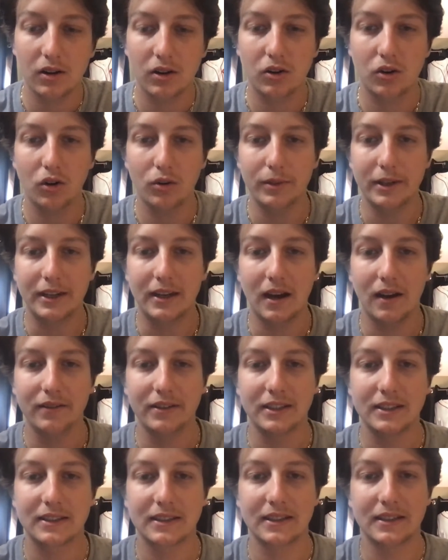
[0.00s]
Colby
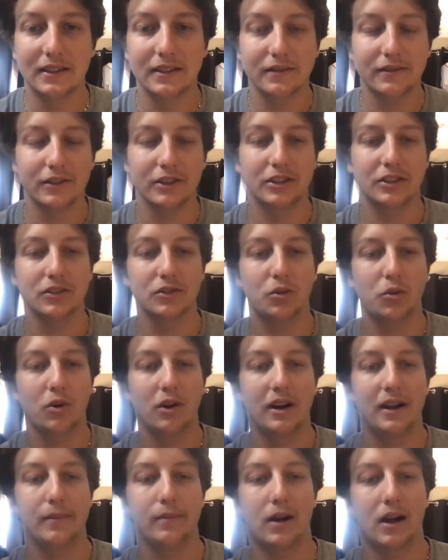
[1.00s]
Covington versus
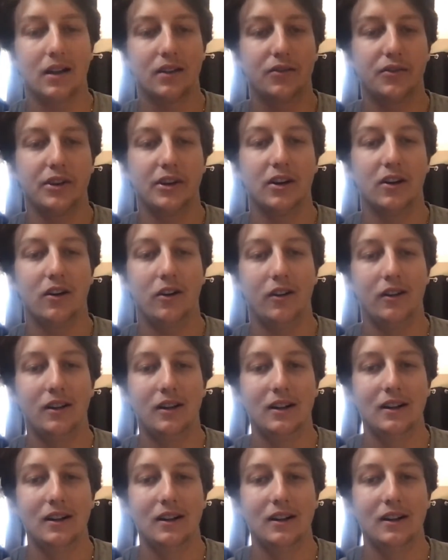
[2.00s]
Jorge Masvidal.